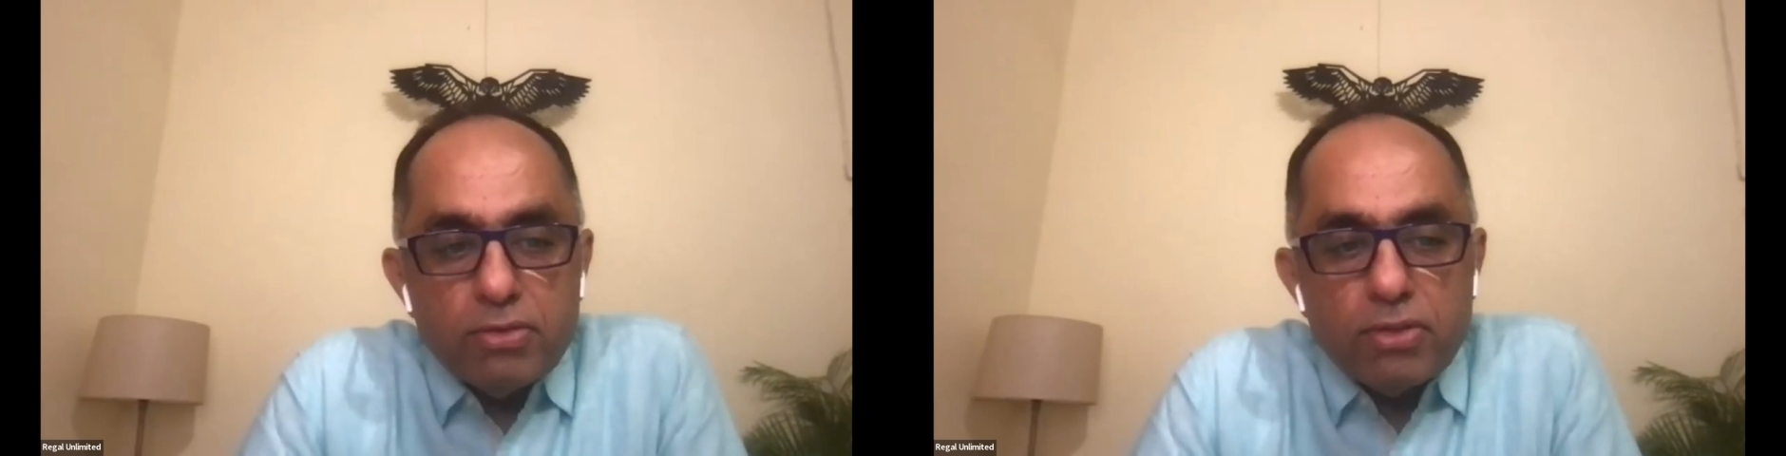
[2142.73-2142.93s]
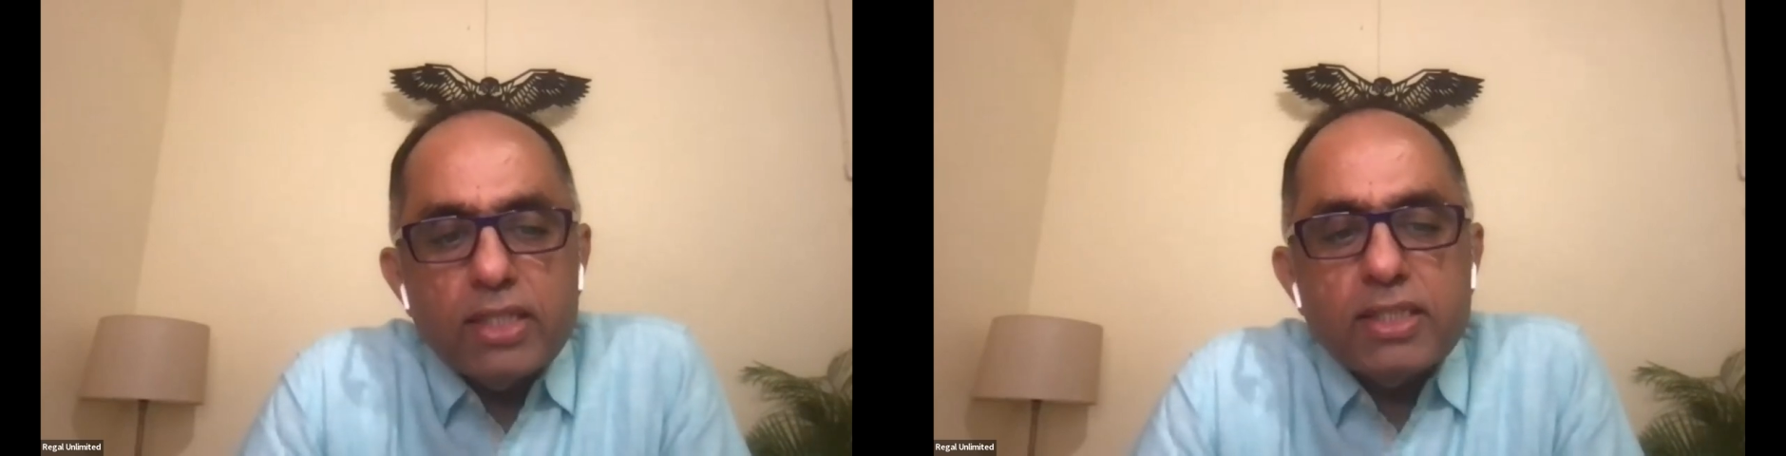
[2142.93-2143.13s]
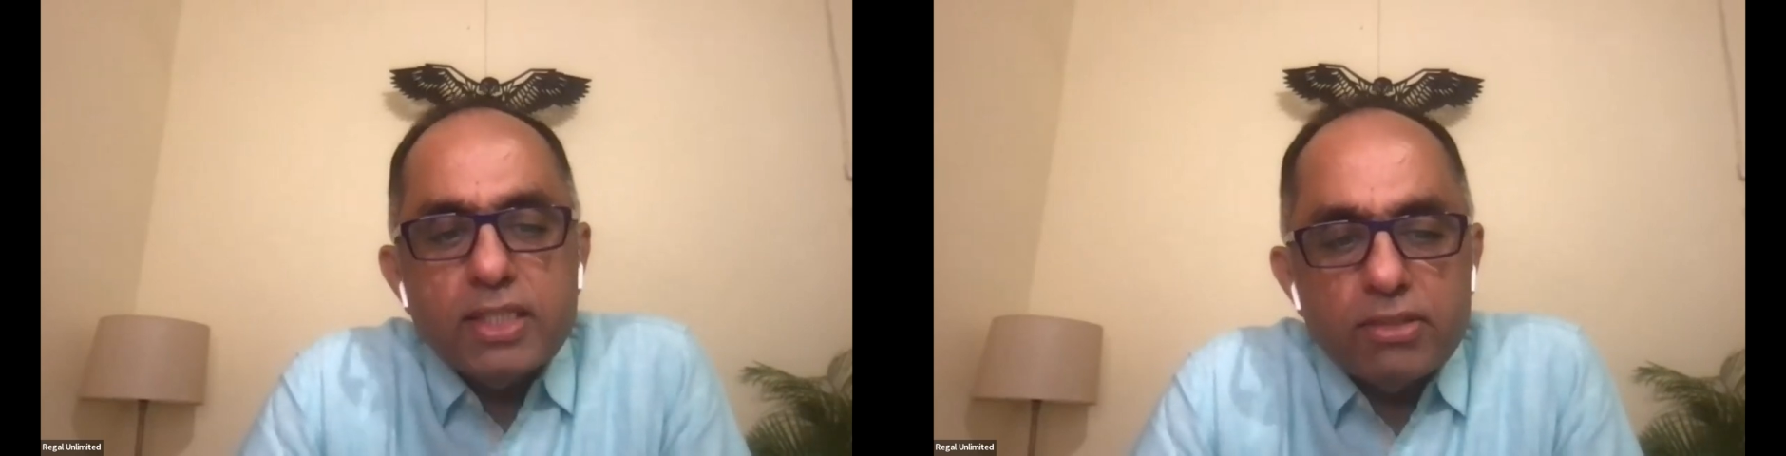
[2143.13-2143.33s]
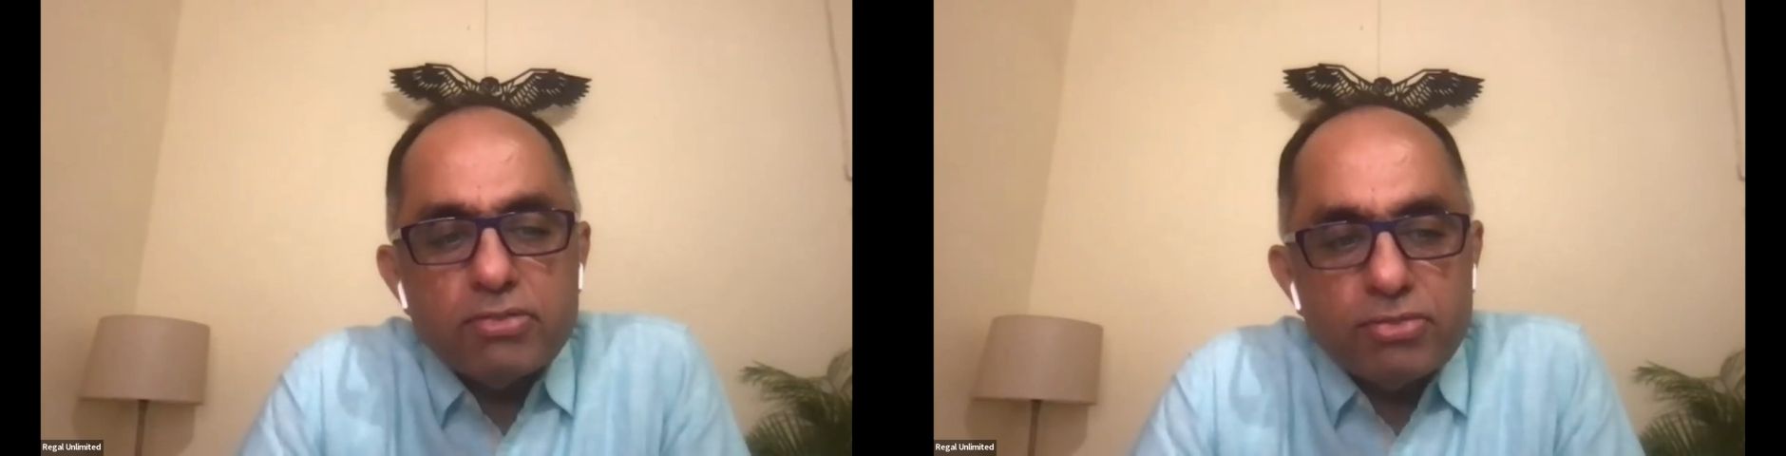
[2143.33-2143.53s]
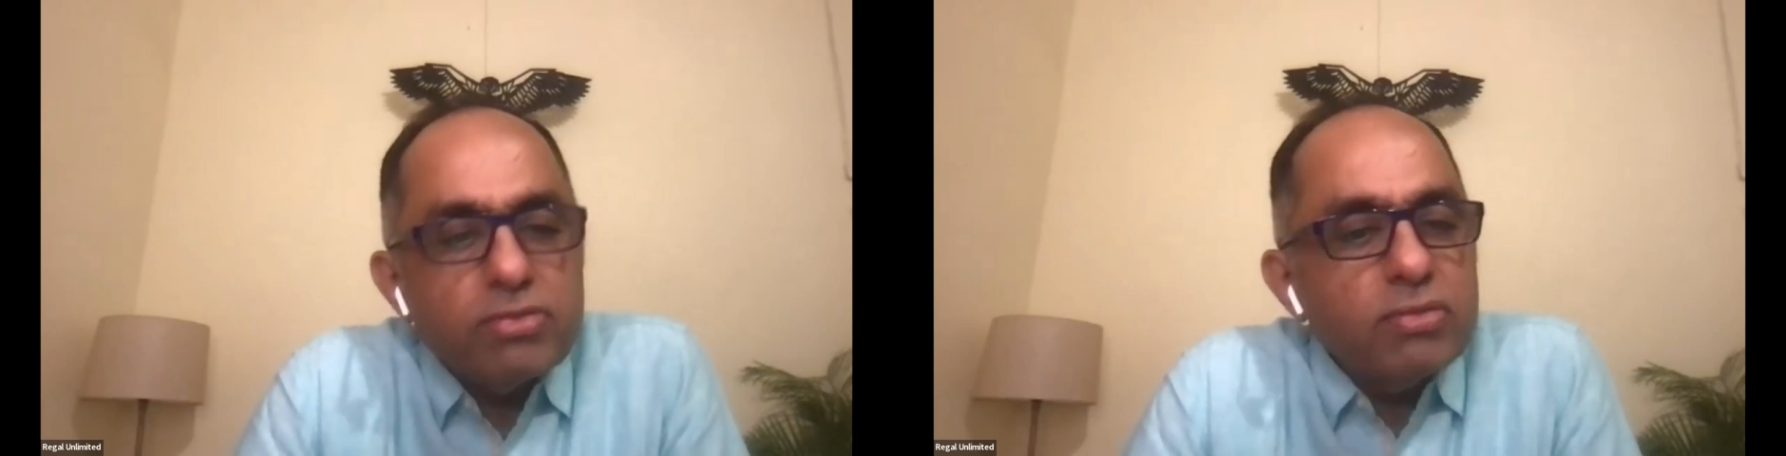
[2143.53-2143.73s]
For
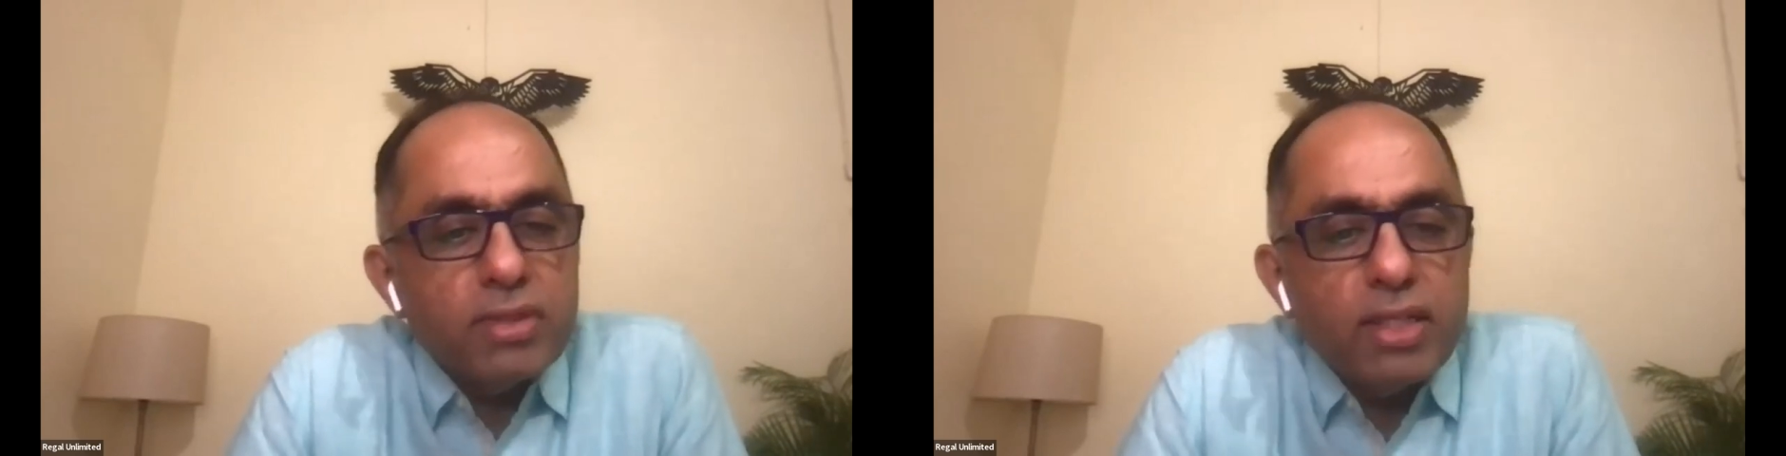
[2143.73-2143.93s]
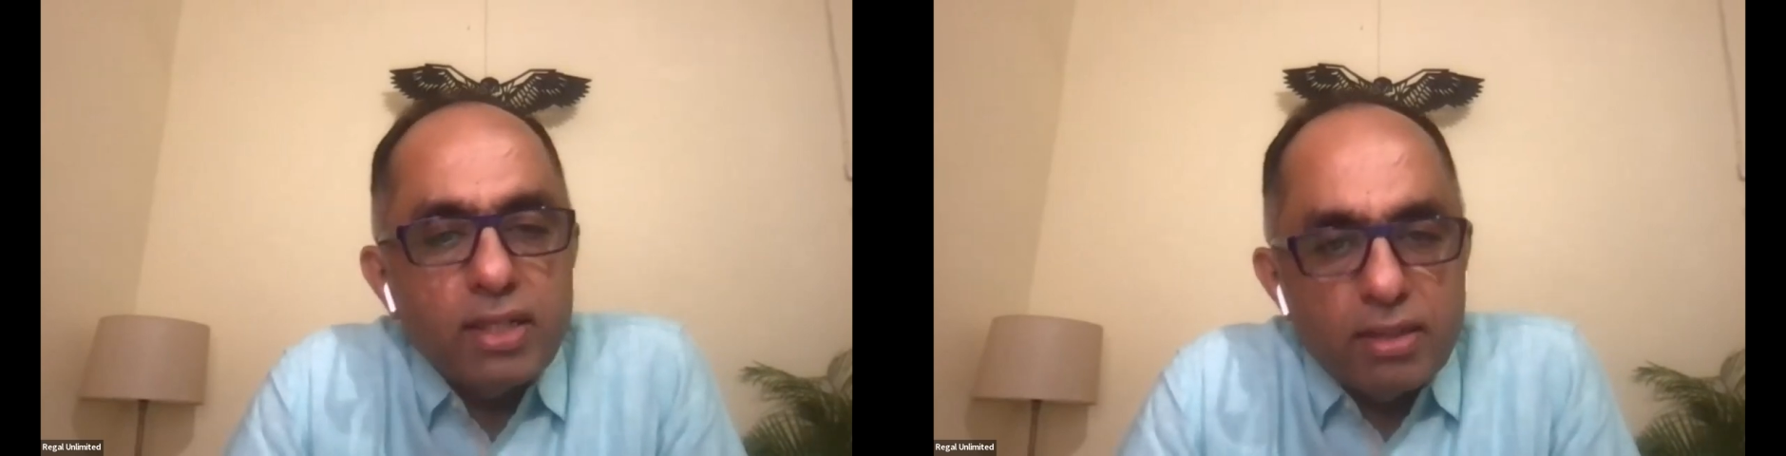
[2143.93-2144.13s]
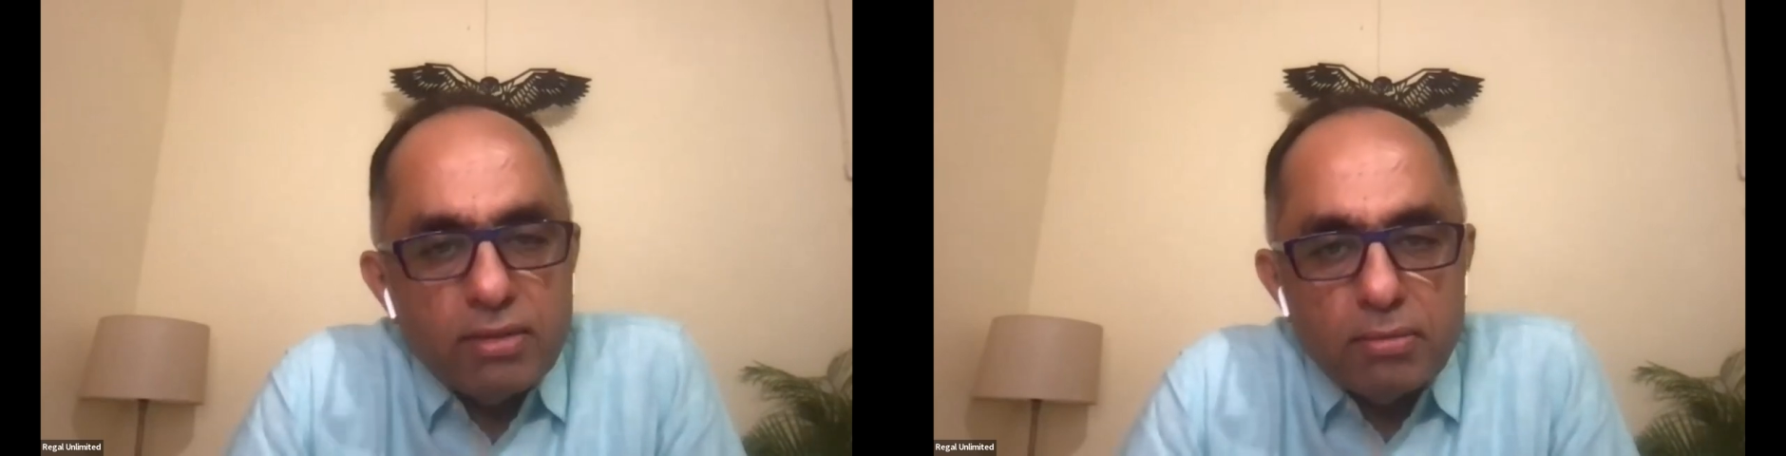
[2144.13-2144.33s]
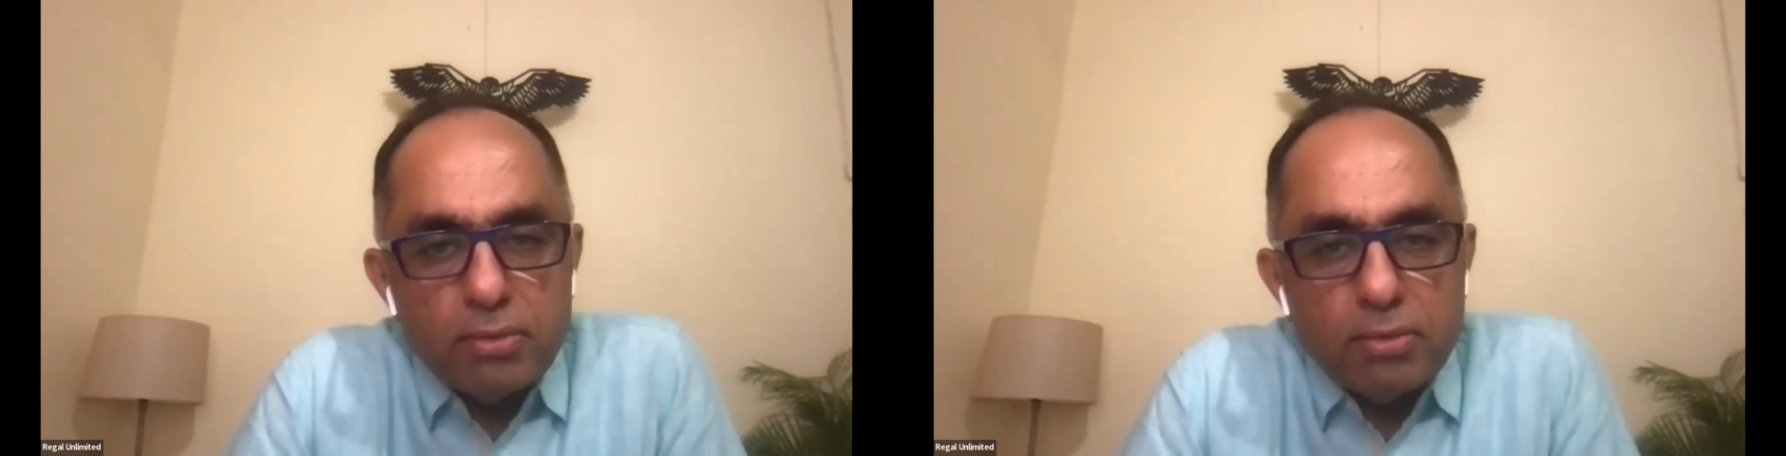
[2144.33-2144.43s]
ICF, yeah,